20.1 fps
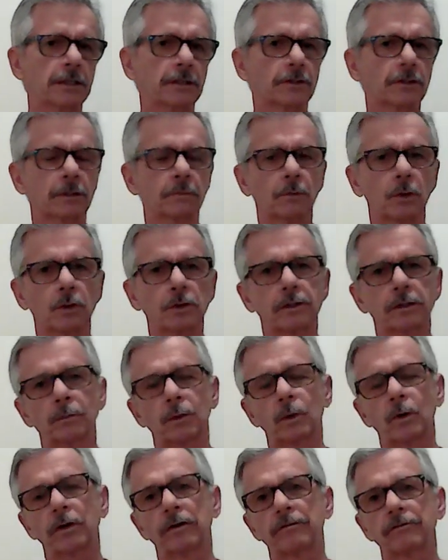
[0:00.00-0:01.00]
is the most
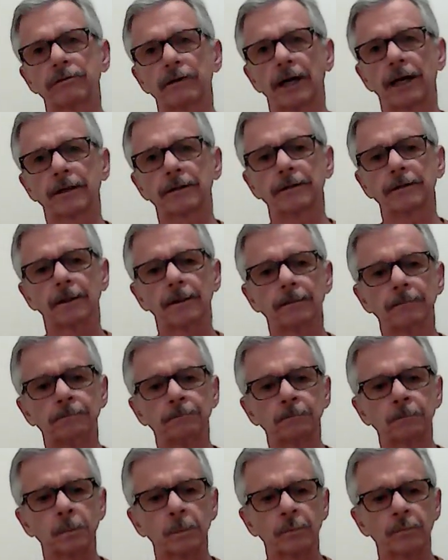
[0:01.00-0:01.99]
important factor,
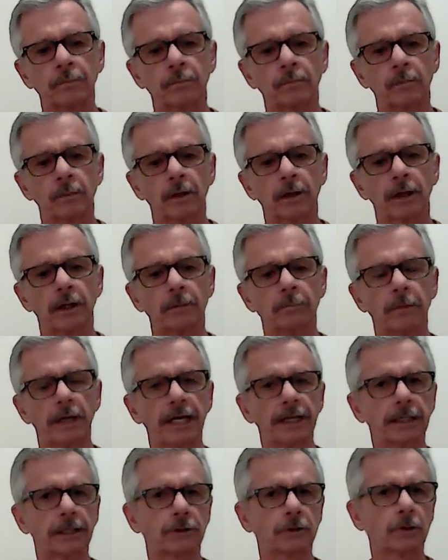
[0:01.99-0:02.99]
can
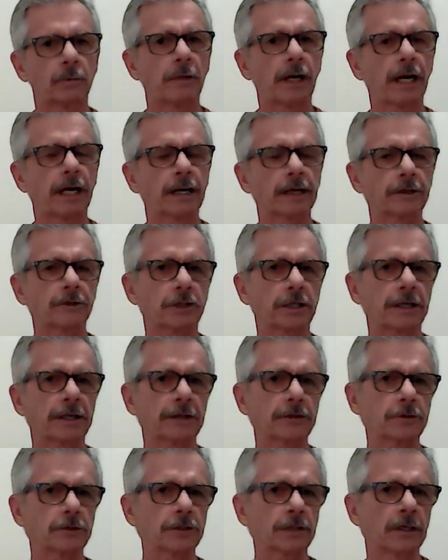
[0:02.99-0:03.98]
make a dramatic
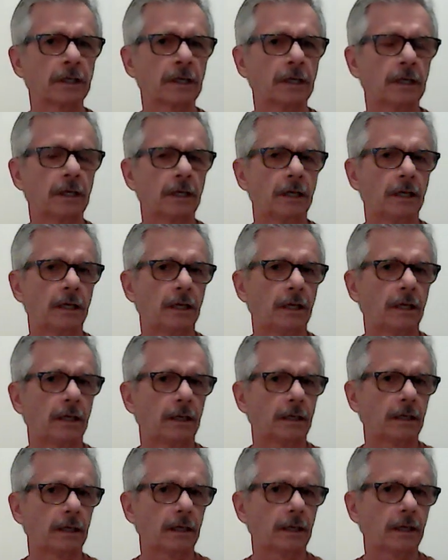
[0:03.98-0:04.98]
change
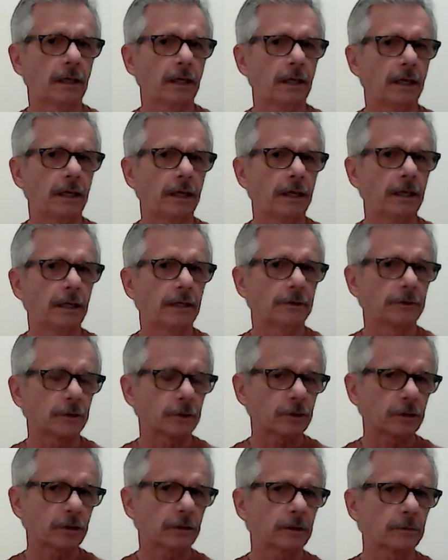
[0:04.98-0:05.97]
in the
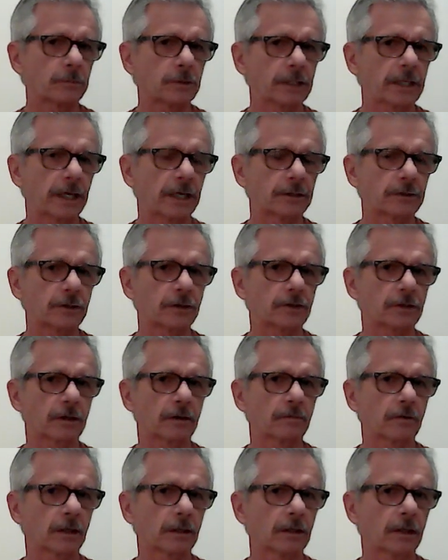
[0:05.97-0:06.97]
circumstances
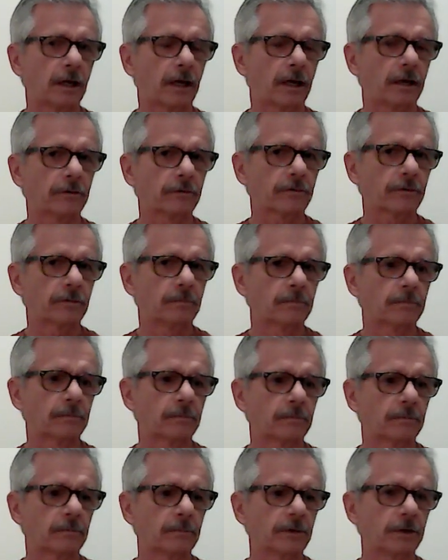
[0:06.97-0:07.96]
of our life.
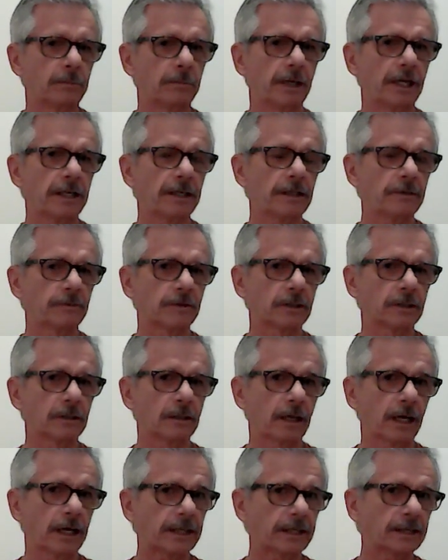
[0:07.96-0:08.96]
You may even
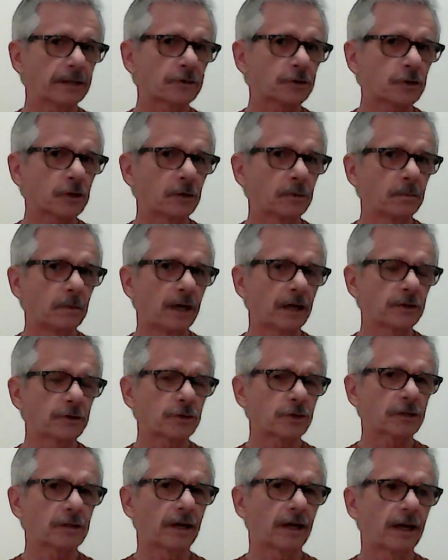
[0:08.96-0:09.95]
like it so
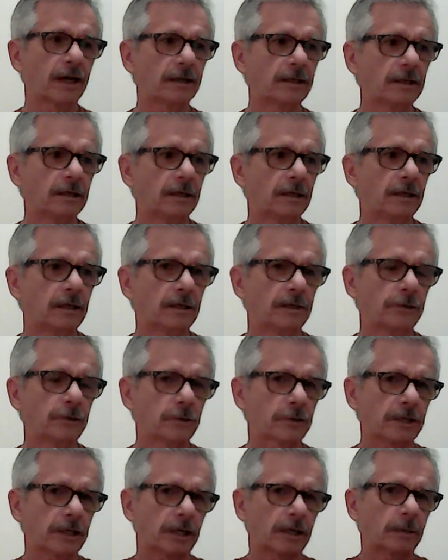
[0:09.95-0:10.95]
much that you
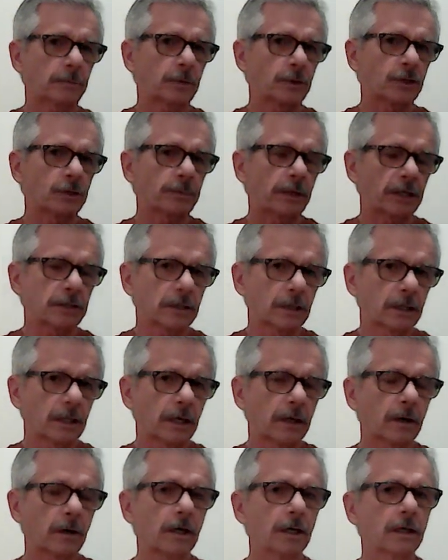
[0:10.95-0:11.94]
set up a special
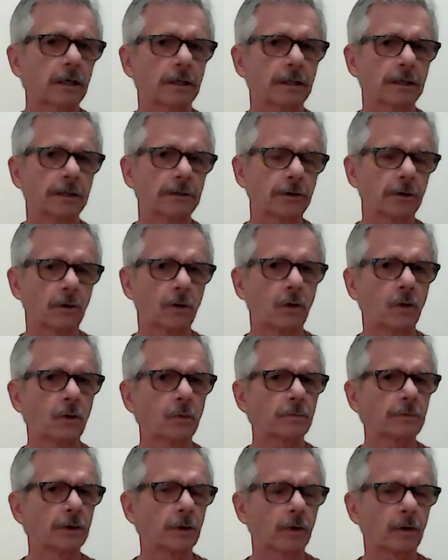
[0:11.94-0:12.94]
area in your
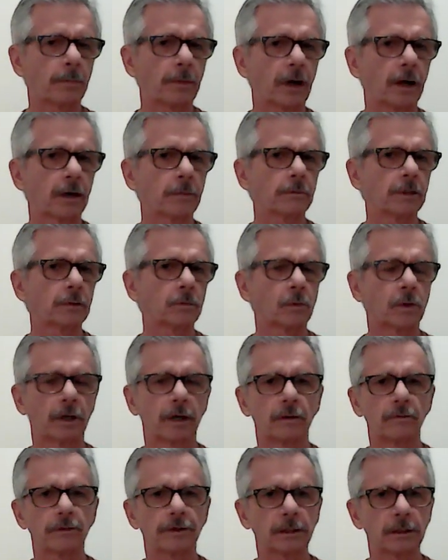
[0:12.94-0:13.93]
home, your apartment,
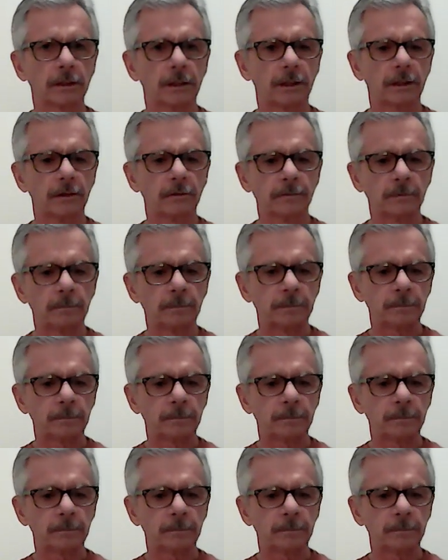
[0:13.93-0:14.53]
wherever you live,